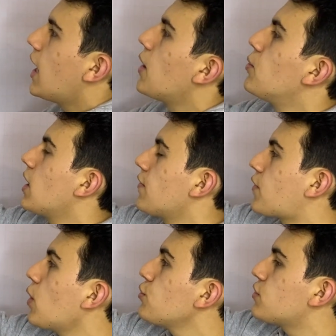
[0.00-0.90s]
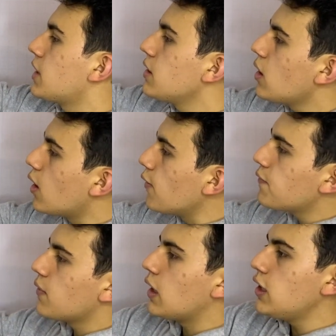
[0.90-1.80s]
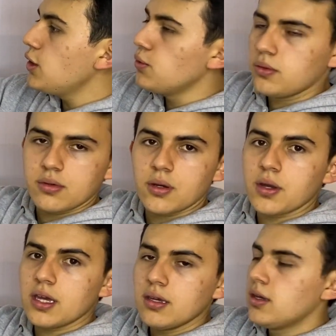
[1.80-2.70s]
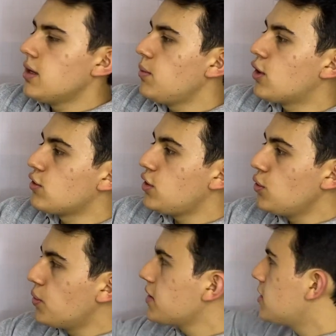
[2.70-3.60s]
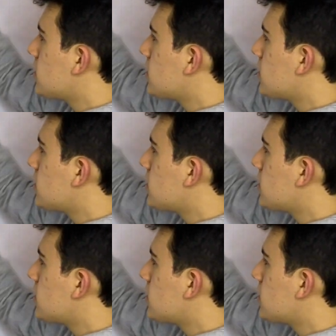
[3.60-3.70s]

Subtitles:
And have cosine of u, okay? Because u was the